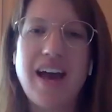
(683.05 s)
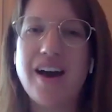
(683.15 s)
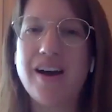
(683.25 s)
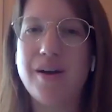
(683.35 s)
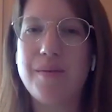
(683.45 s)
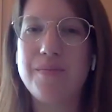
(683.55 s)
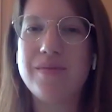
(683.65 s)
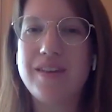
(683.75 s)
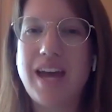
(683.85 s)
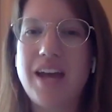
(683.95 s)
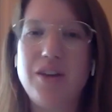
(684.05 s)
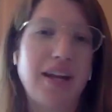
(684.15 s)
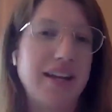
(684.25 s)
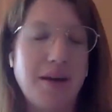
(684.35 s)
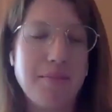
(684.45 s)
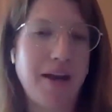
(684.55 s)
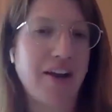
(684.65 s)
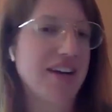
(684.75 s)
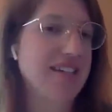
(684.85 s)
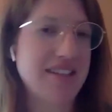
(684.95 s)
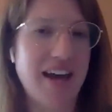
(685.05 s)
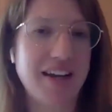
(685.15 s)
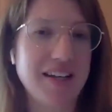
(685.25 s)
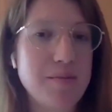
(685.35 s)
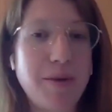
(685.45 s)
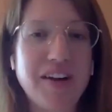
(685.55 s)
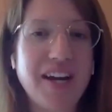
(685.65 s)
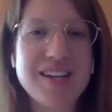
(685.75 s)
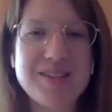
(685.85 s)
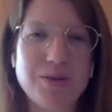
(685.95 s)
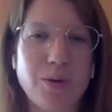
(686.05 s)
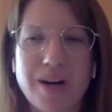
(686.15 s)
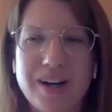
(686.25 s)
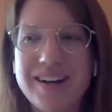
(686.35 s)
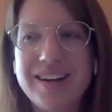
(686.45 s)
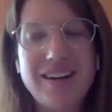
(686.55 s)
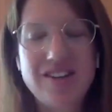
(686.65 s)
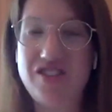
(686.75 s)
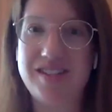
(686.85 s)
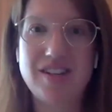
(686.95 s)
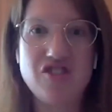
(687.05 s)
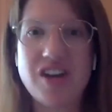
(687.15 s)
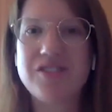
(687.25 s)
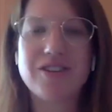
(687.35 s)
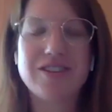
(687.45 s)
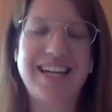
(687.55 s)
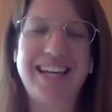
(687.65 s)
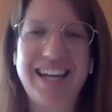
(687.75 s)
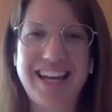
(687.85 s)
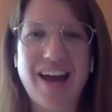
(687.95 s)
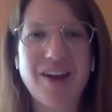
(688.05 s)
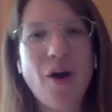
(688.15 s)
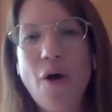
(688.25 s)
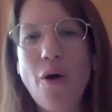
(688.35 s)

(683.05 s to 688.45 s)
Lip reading: And you can compare it to that experience, or just in general, taking it at